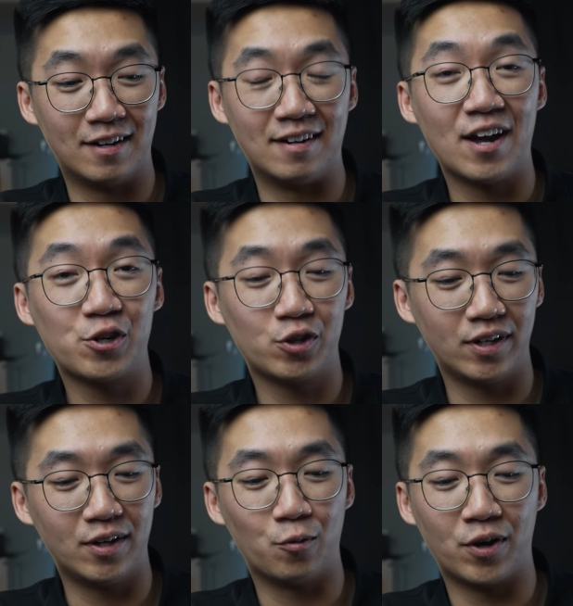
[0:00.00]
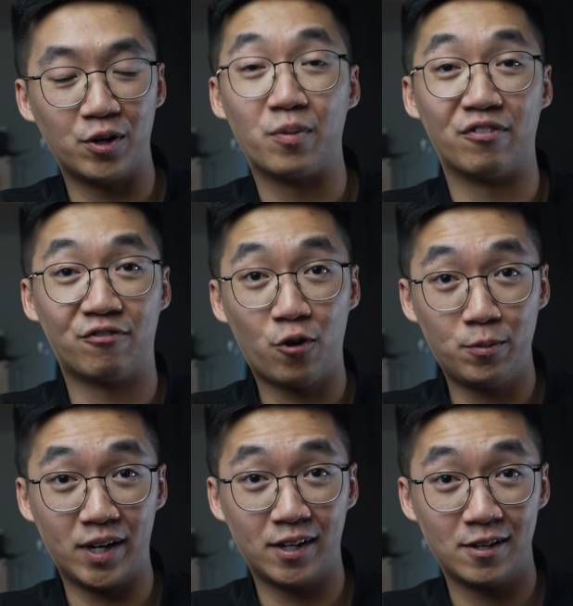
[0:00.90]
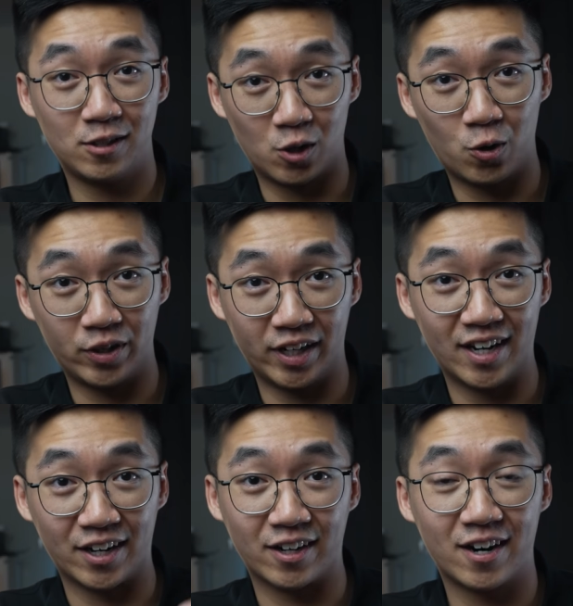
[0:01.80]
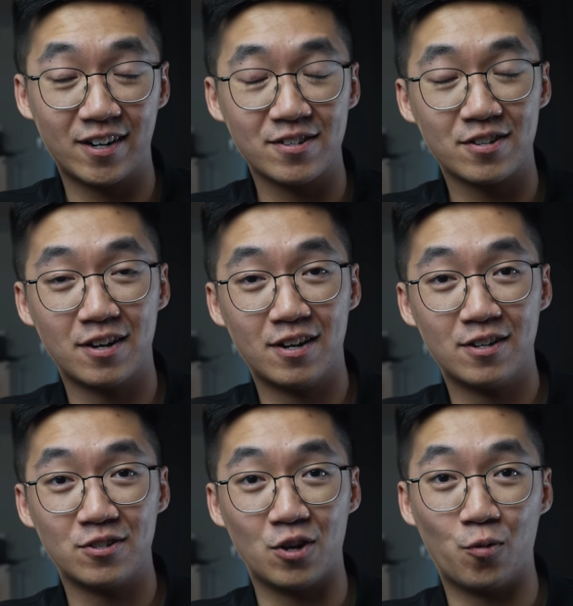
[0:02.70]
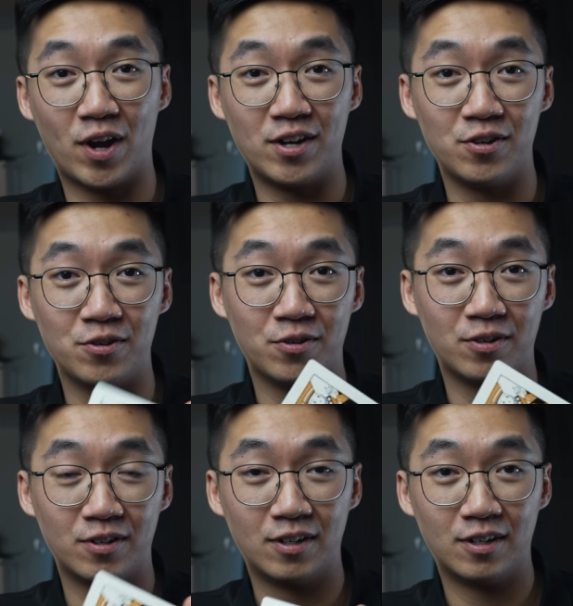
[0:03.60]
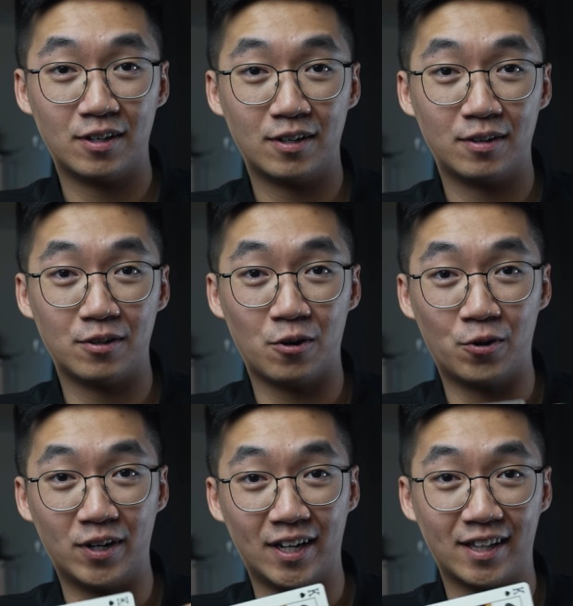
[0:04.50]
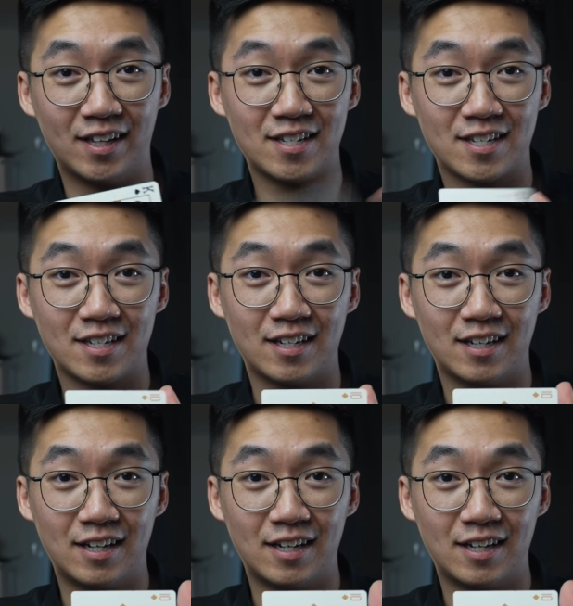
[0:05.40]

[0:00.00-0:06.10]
Naturally, when you're performing, you're holding a deck of cards. So when you hold it like this,